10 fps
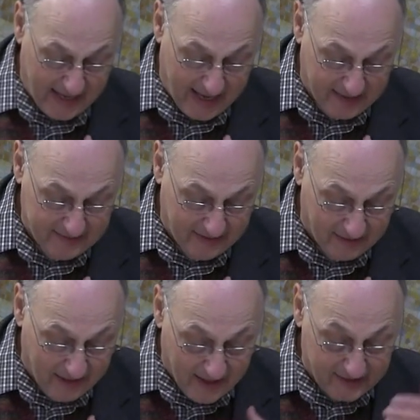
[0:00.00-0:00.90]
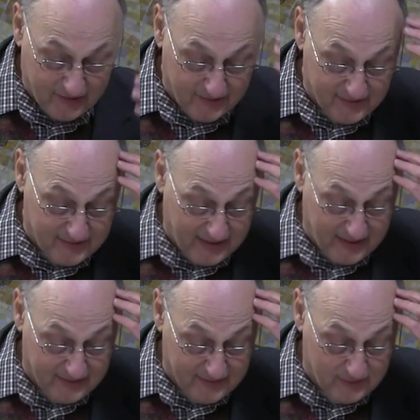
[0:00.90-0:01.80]
and Elijah
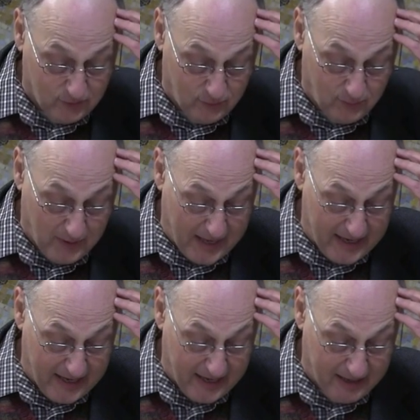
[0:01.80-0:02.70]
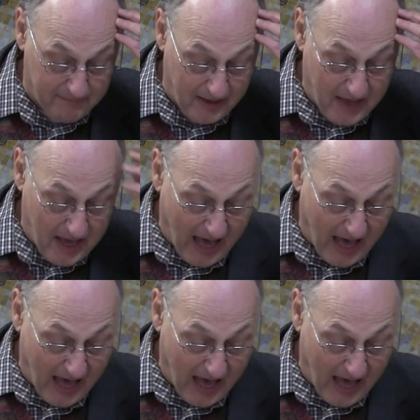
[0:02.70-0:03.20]
says to Ahab,